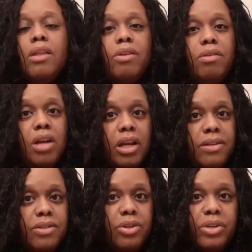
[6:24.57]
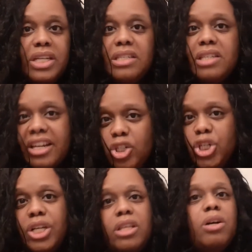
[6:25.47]
they're not considered
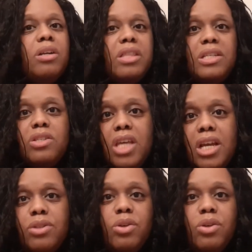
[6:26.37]
essential and all of these things.